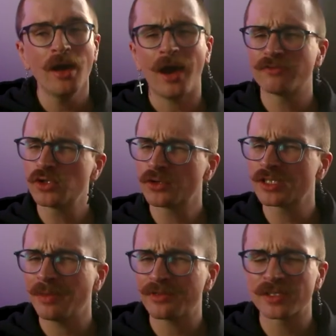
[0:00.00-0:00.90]
I've talked
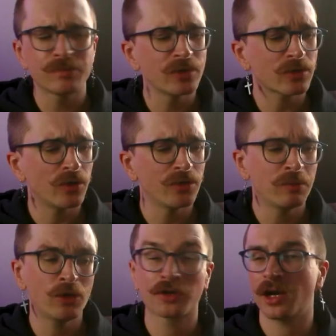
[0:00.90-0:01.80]
about this book on the
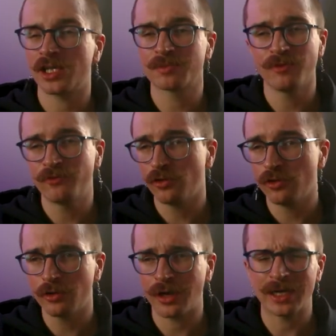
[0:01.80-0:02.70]
podcast
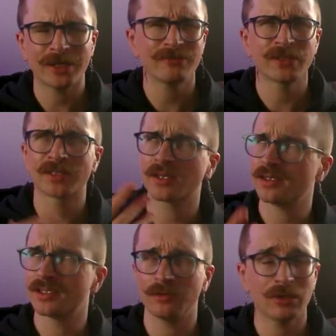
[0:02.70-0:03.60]
before, and I've
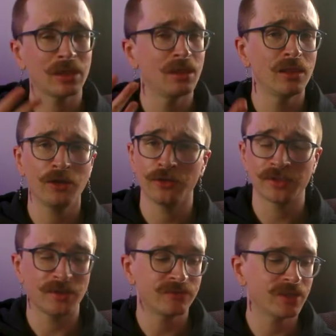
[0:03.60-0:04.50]
discussed it with
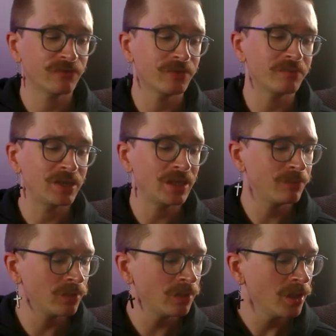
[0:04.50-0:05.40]
loads of different
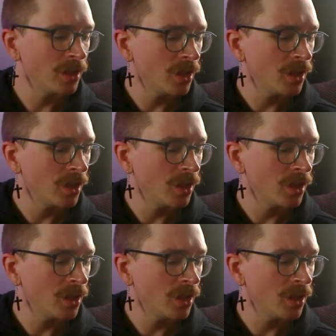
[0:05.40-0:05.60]
people.